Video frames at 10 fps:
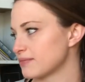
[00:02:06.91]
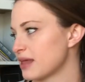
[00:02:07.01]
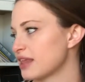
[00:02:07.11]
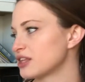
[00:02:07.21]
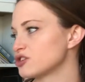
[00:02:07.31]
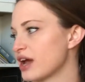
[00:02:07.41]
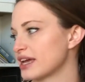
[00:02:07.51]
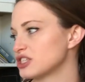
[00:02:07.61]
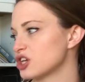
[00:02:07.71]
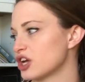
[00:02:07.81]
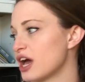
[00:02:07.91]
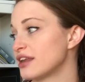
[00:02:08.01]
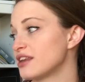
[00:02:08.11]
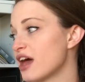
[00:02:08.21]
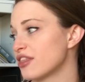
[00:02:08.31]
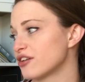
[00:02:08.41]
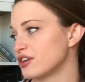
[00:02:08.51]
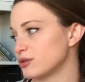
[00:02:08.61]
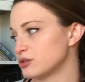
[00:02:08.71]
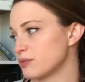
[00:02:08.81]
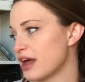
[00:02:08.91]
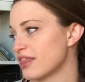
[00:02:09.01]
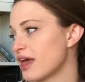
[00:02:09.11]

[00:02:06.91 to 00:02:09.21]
And the dragon took another huge breath